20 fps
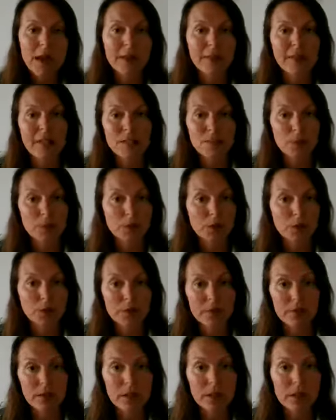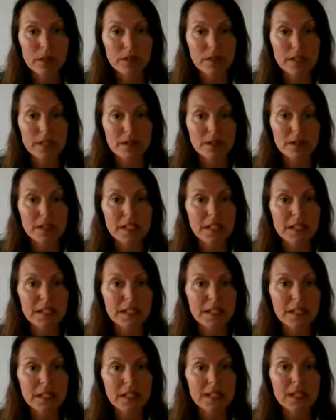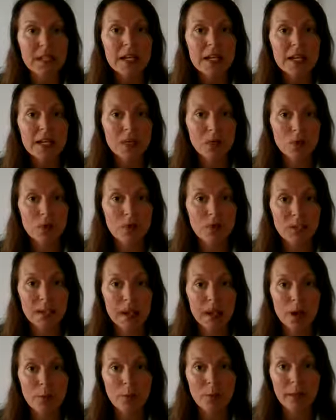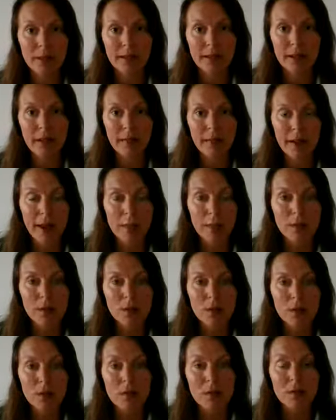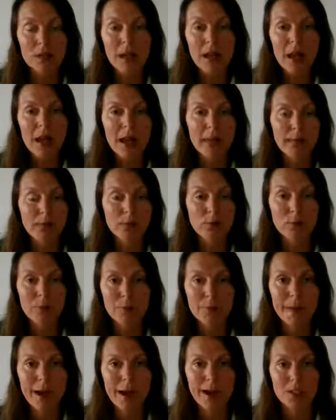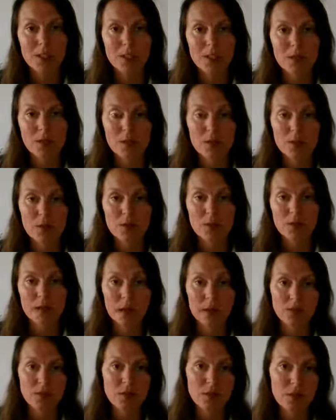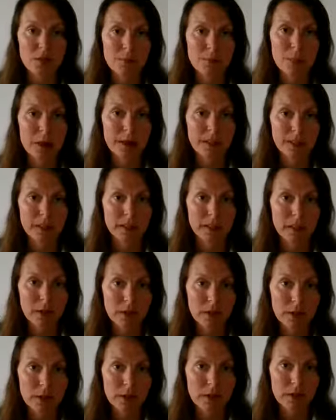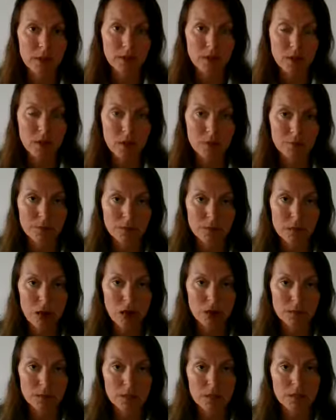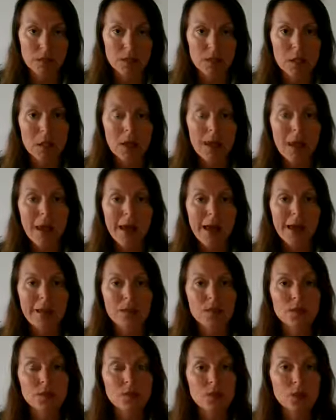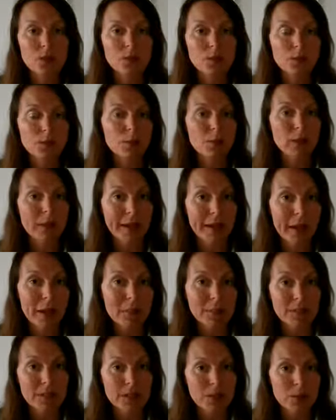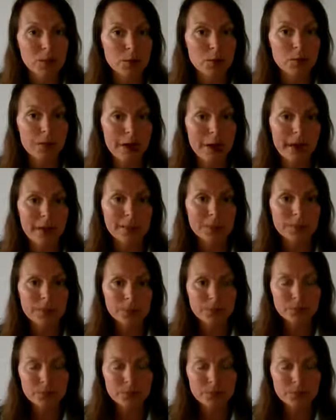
And that's where glutathione is needed in order to help break down chemicals and then repackage them so they're safe so that the body can get rid of those harmful toxins. And so turmeric helps to do that.